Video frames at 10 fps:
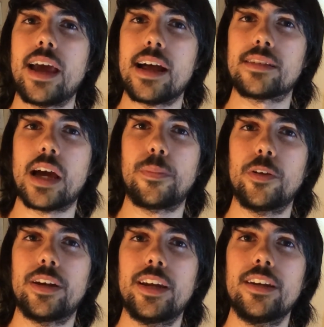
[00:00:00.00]
else
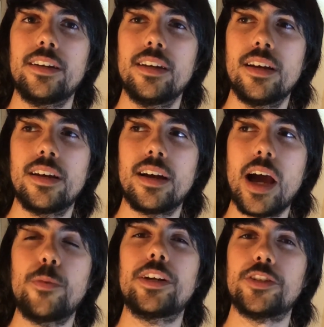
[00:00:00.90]
uploaded it,
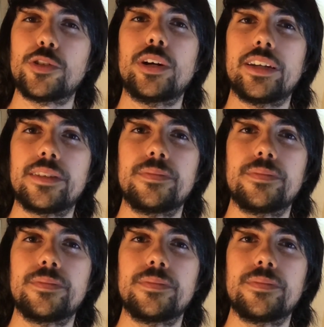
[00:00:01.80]
I would enjoy it.